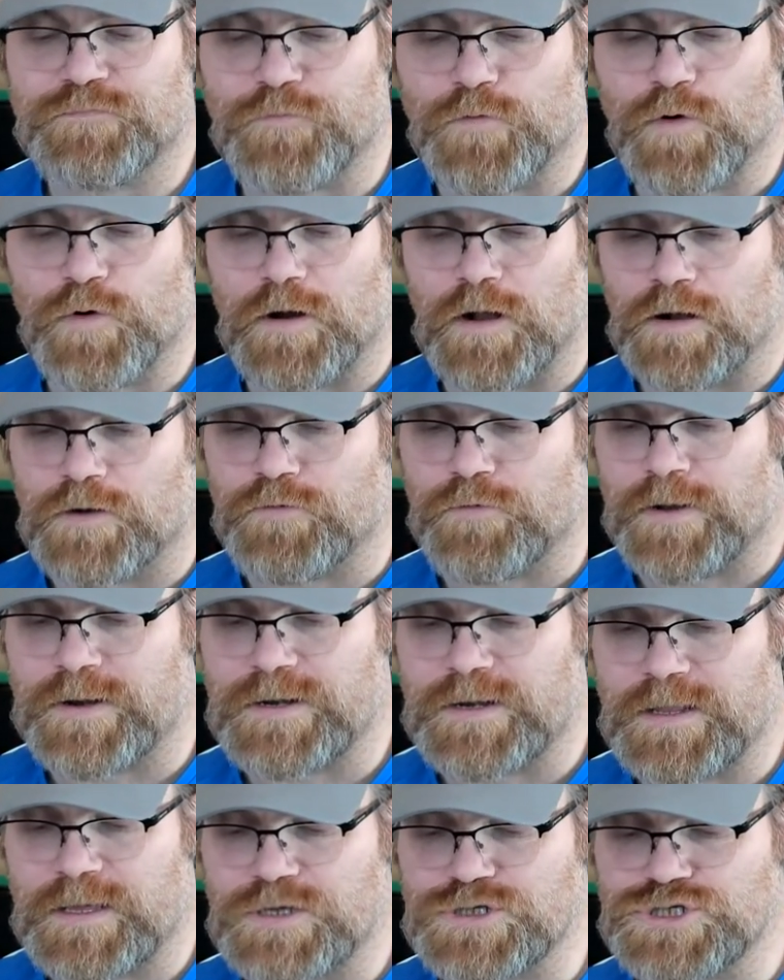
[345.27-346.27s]
for
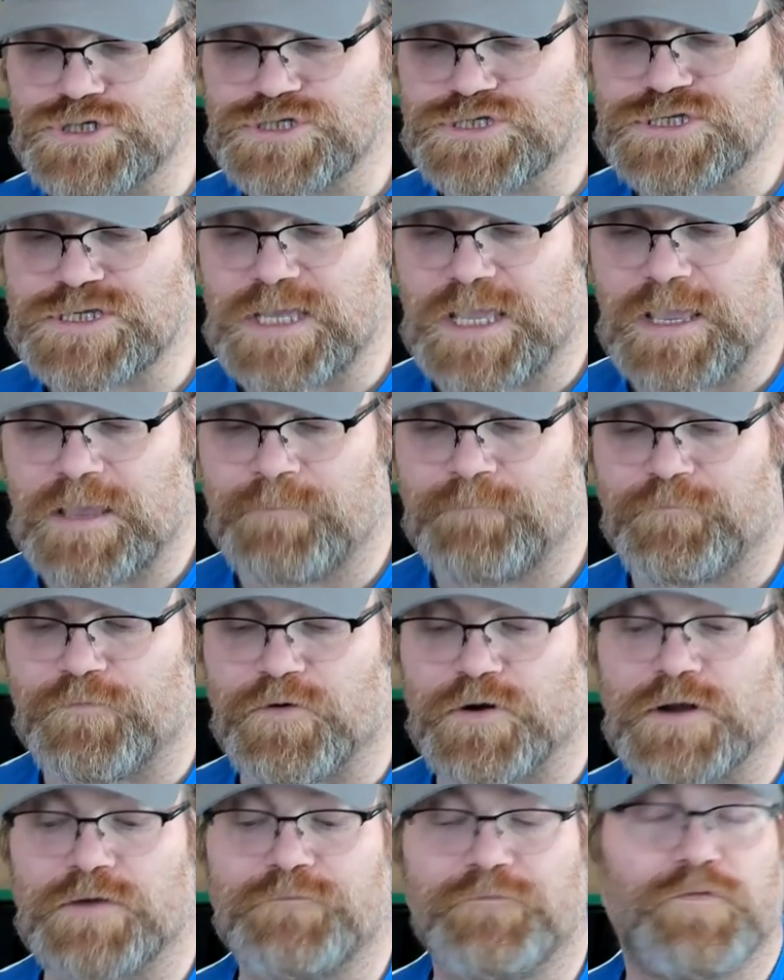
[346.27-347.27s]
Accreditation Scheme for
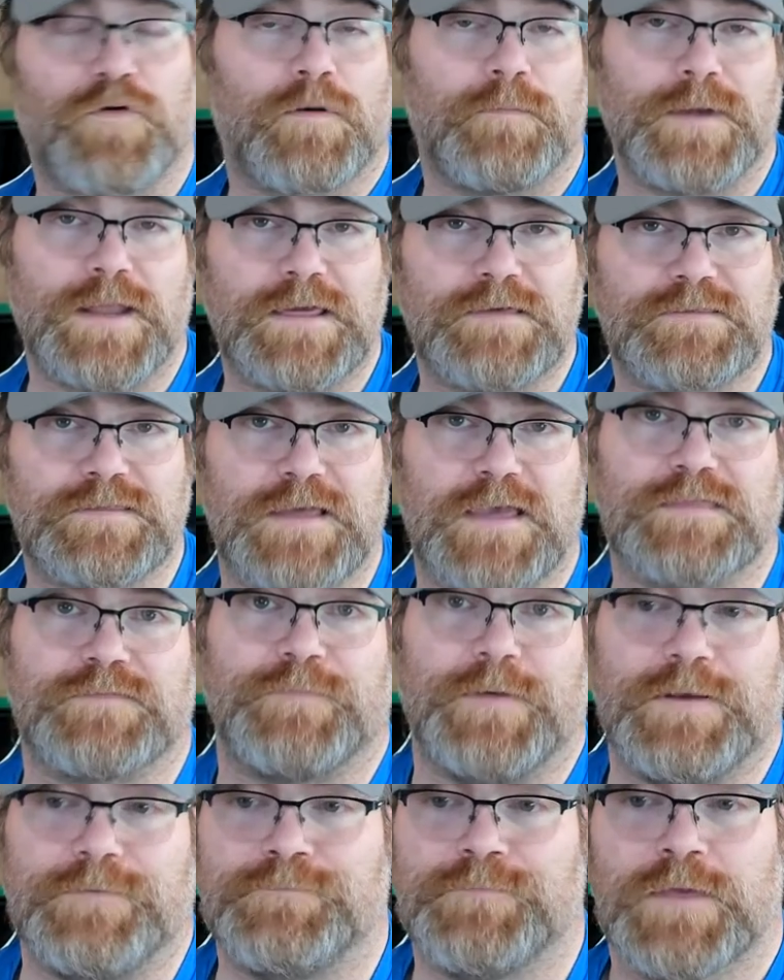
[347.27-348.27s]
Conformity
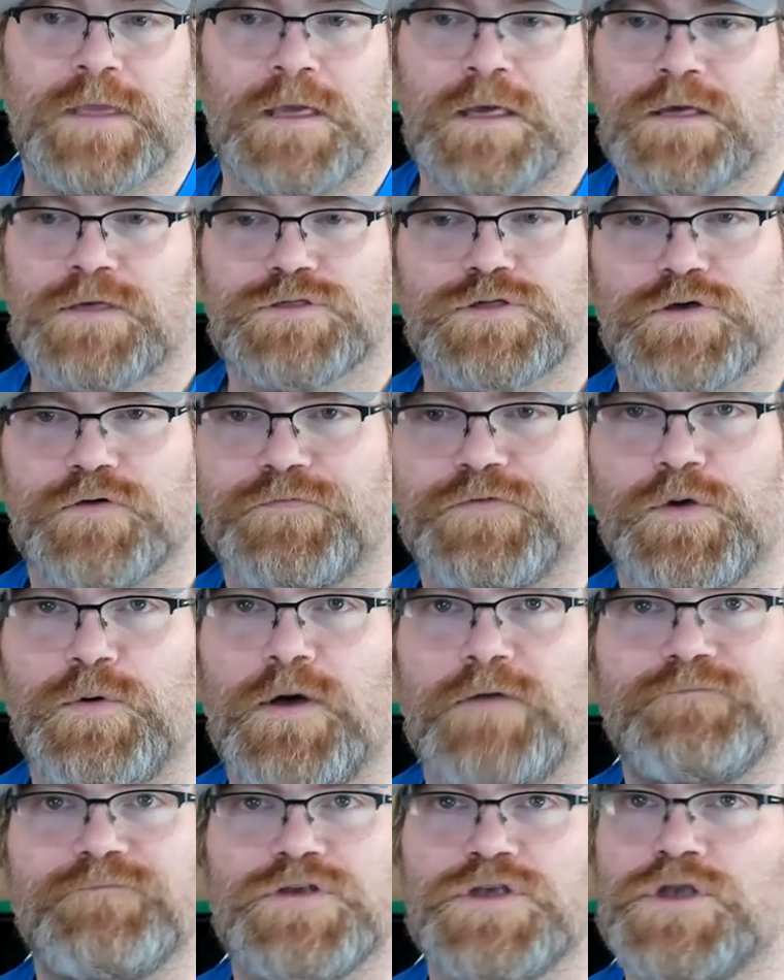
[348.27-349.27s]
Assessment. So if you
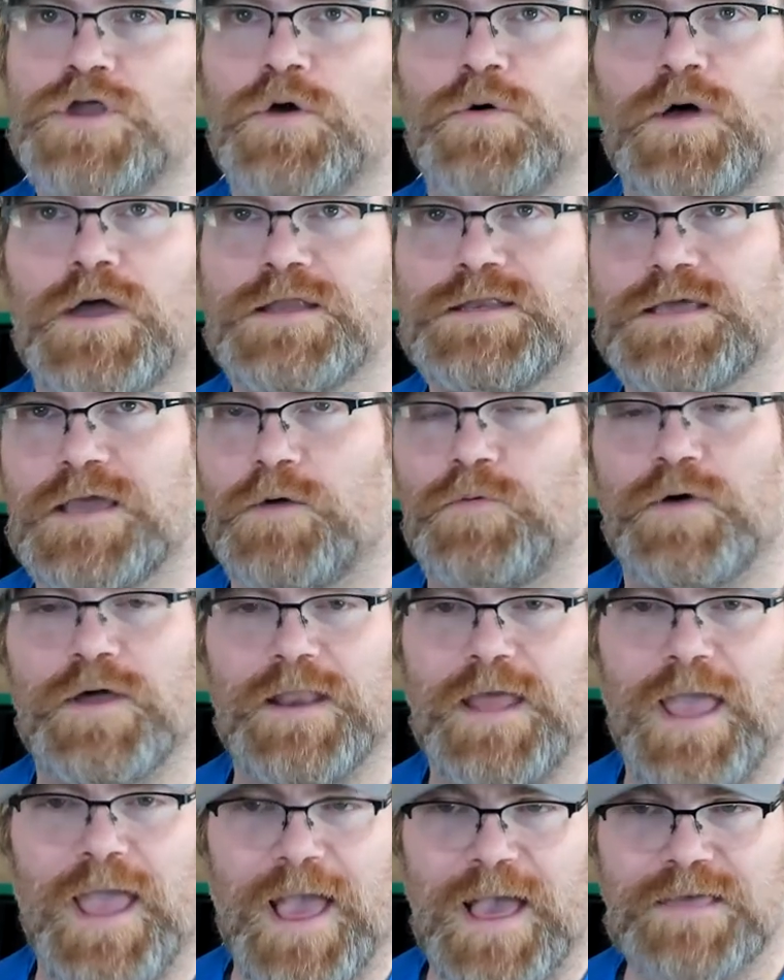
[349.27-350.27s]
have no idea what
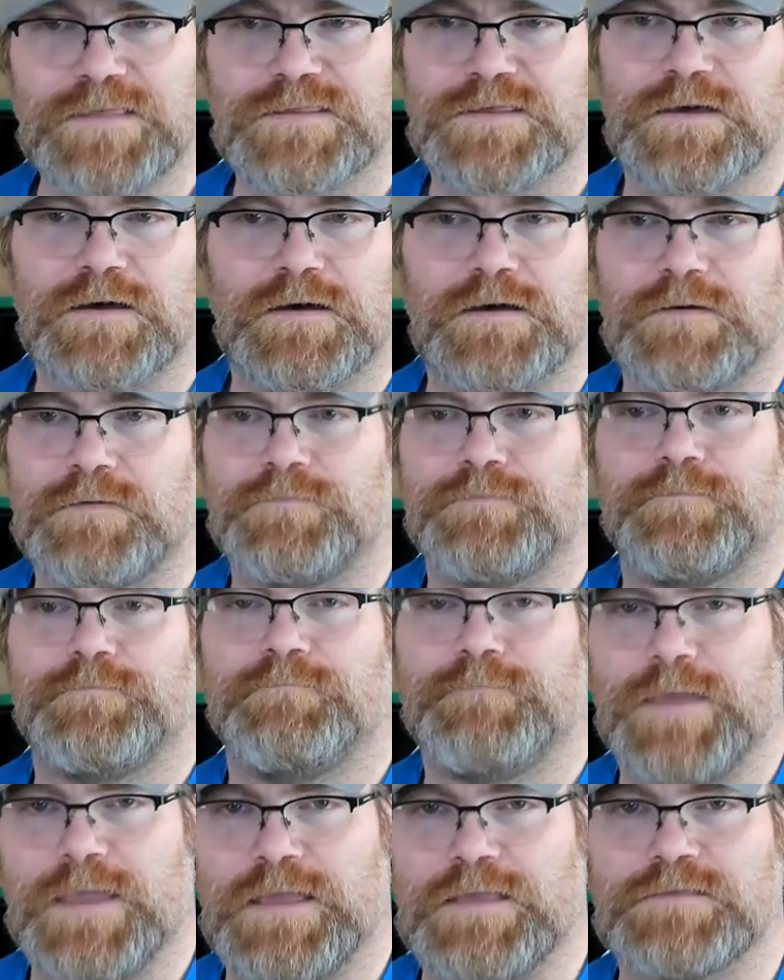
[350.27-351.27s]
ASCA
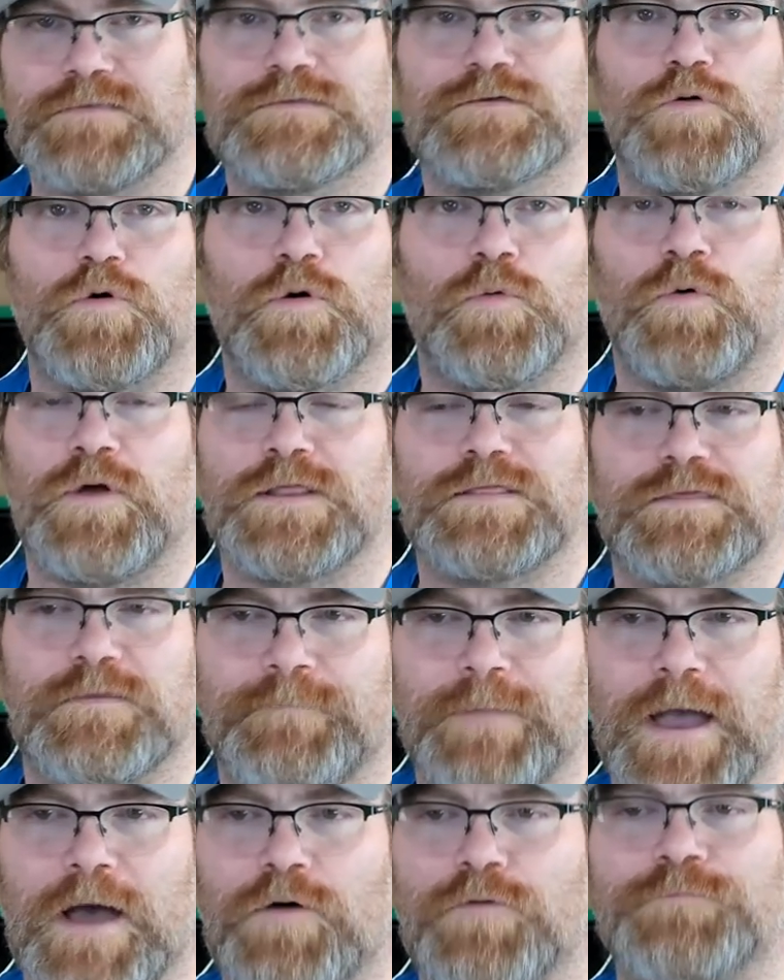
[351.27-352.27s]
means or what it's
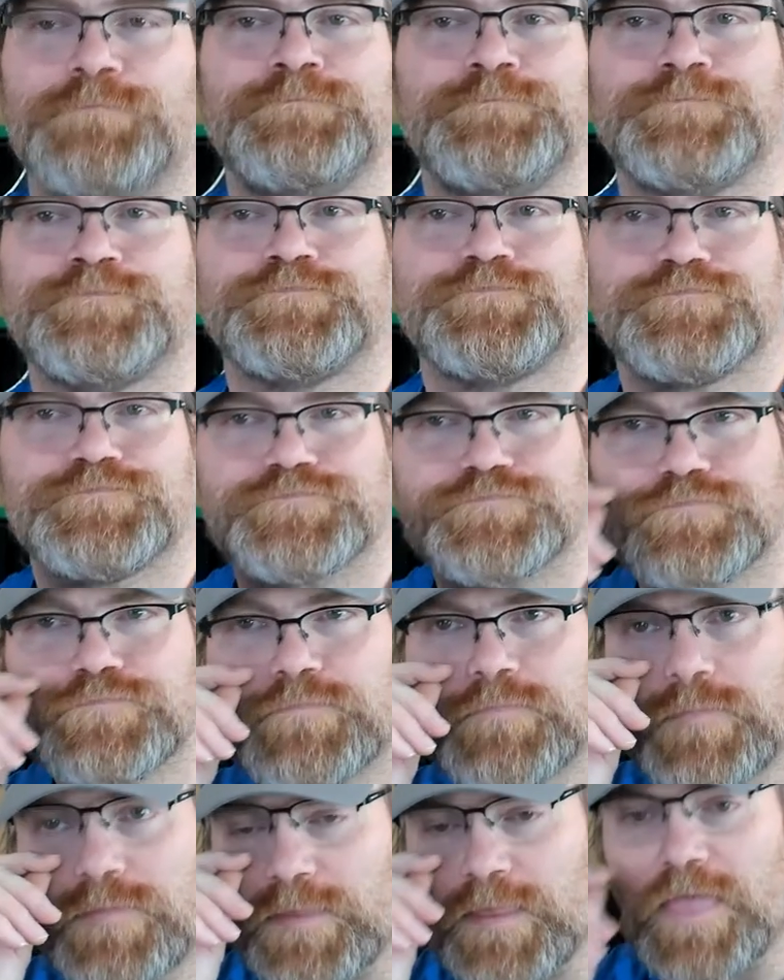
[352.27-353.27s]
about,
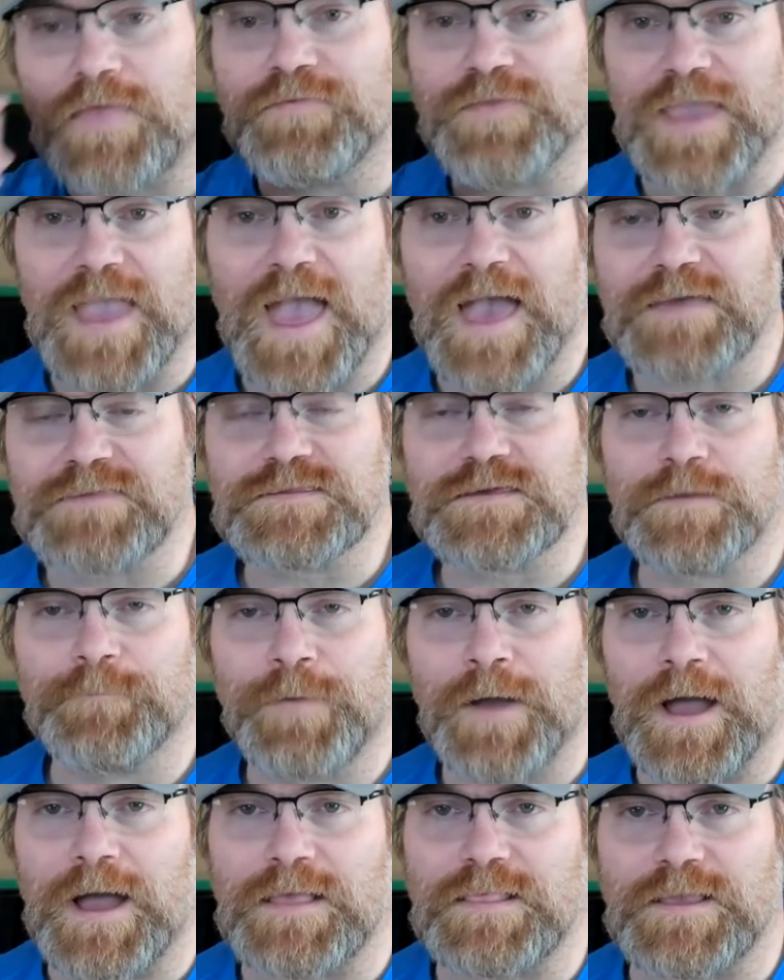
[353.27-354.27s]
the ASCA
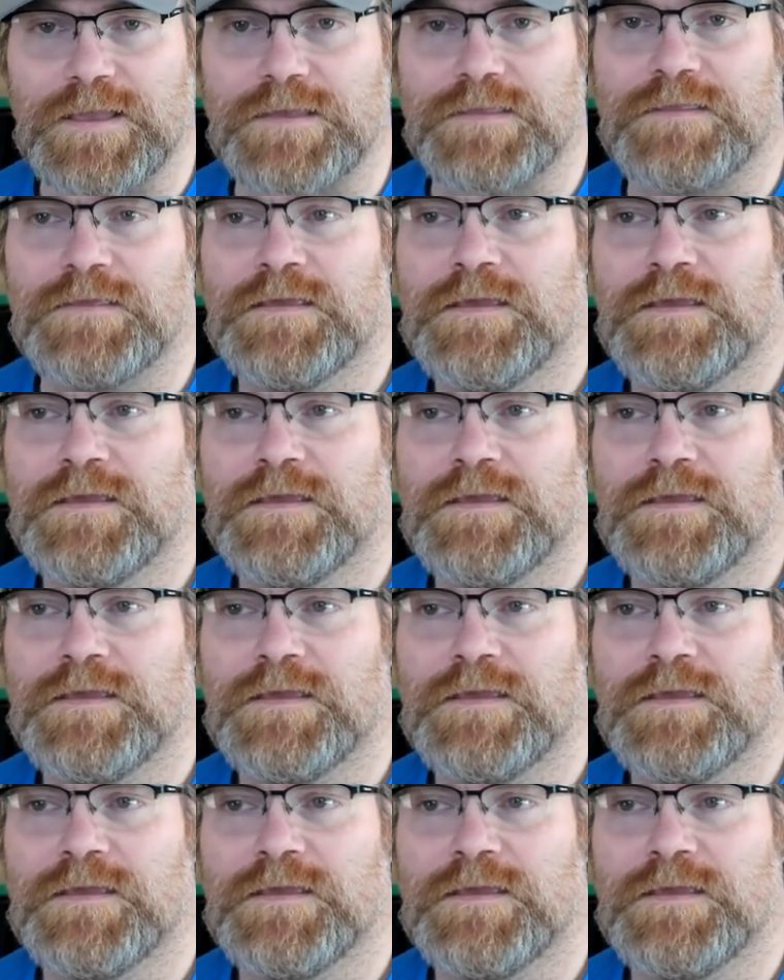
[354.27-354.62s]
pilot